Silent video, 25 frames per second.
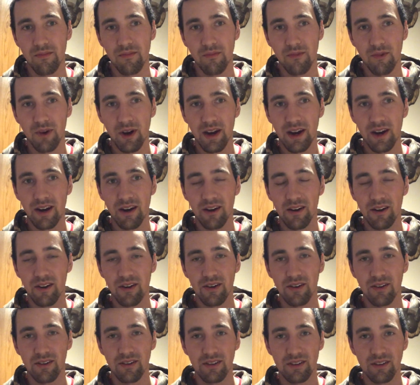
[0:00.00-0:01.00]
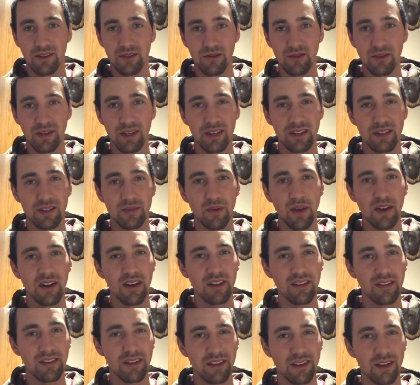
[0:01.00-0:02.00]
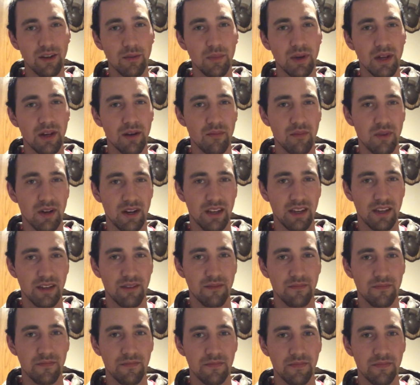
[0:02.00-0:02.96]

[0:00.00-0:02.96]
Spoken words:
where you need to spend a little bit of money.